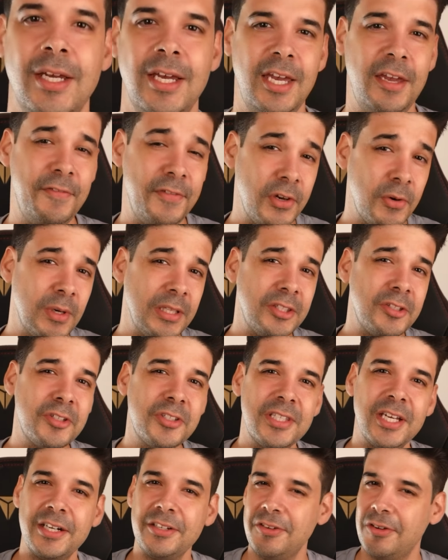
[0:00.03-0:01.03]
If you want to
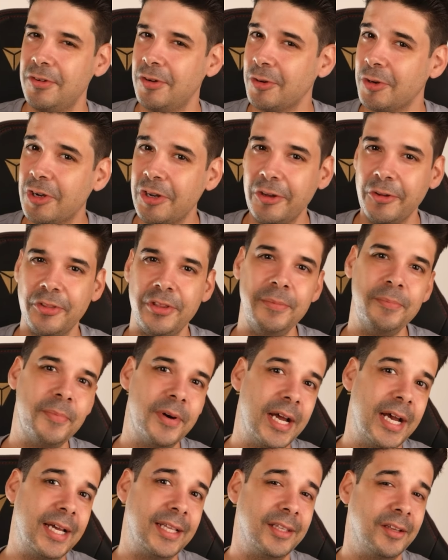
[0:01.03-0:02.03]
start your own clothing
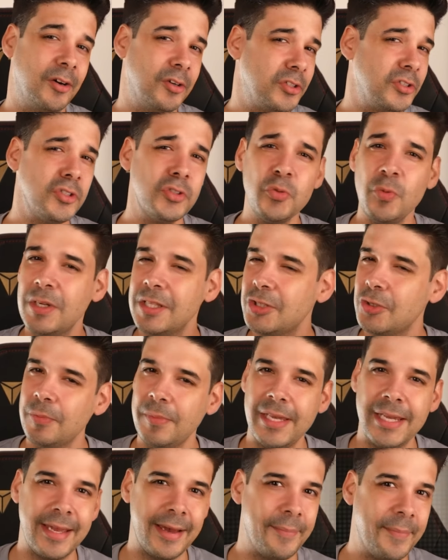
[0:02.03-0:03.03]
brand or just want to
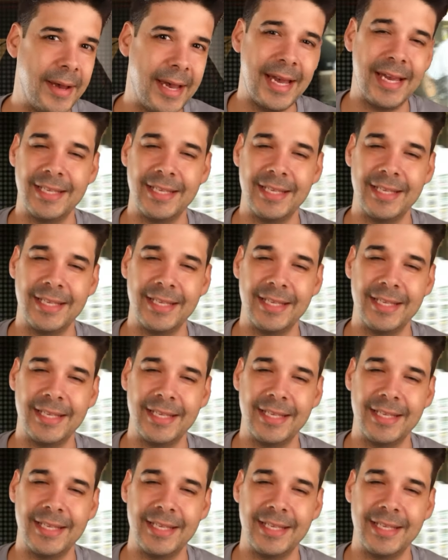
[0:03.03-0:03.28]
make a bag